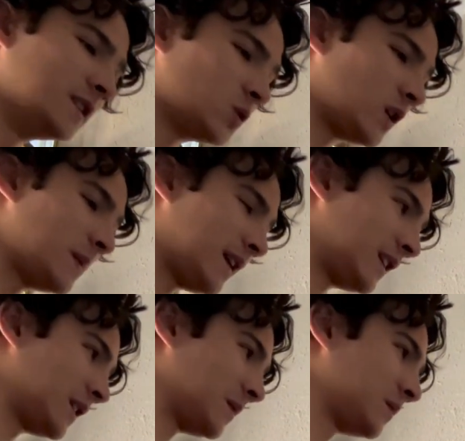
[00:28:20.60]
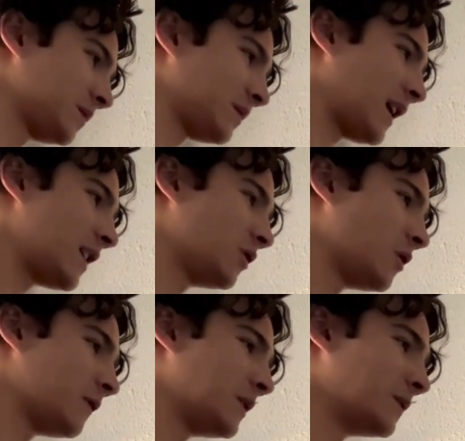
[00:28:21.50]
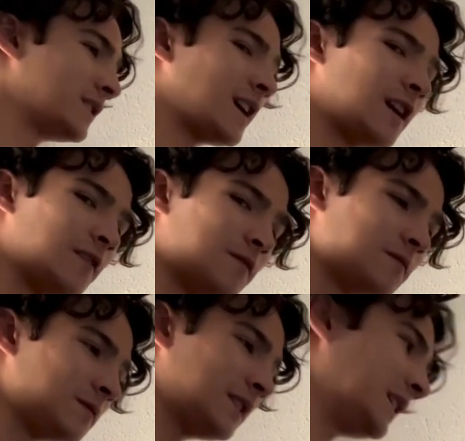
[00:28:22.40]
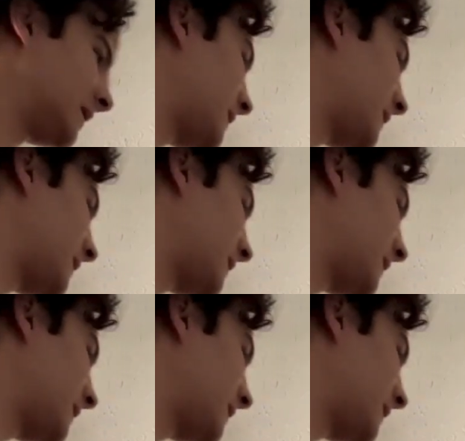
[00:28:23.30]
enjoy making them. I don't know if anyone's tired of seeing them